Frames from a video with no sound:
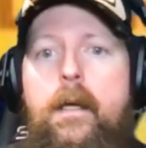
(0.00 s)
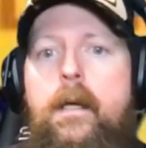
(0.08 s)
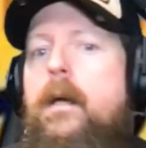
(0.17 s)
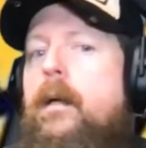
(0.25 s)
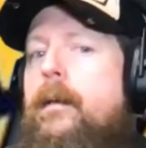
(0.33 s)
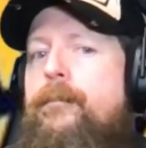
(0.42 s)

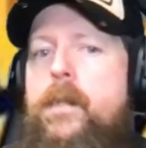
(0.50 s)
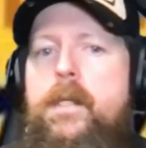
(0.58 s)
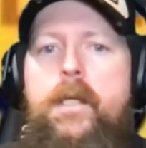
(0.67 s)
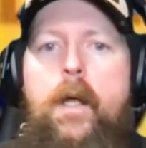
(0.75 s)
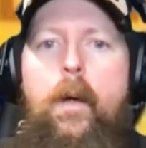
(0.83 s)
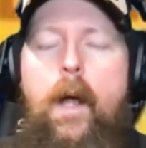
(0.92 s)
exactly.
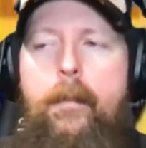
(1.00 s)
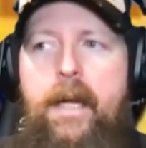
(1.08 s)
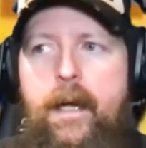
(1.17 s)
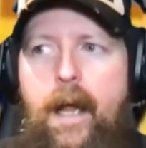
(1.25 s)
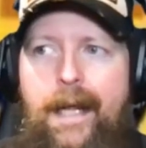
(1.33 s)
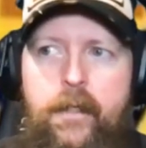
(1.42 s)
So, I
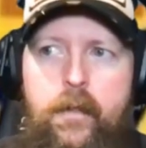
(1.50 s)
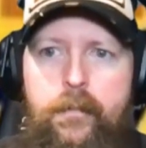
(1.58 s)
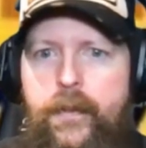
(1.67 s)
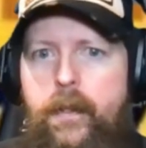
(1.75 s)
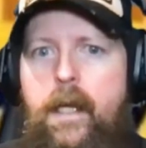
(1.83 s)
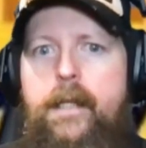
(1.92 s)
mean, I don't
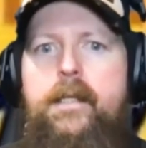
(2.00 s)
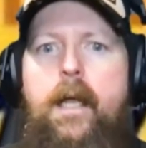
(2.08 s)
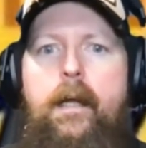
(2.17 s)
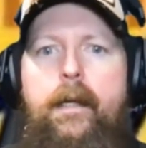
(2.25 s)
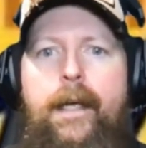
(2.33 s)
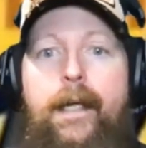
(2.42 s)
put a lot of
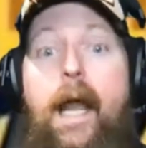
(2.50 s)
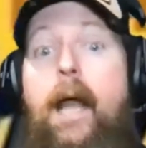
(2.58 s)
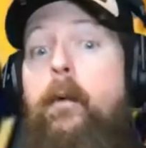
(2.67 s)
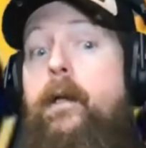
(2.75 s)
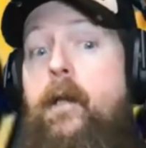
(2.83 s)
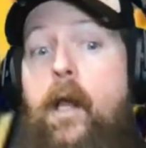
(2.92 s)
stock in that. I
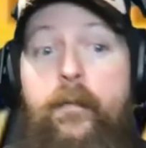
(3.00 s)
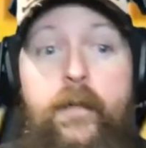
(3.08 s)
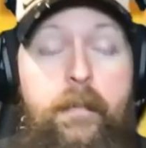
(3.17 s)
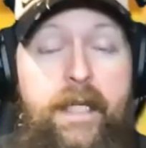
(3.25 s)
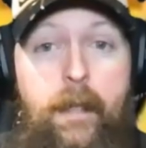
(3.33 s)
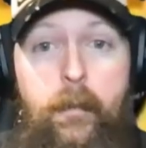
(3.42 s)
would love
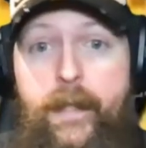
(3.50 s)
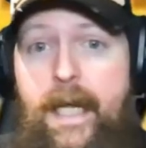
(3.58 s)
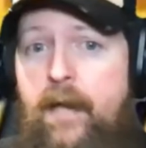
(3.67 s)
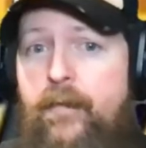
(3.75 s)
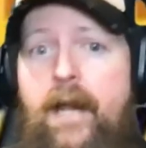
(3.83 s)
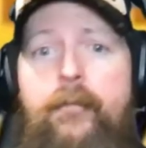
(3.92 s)
to be able to have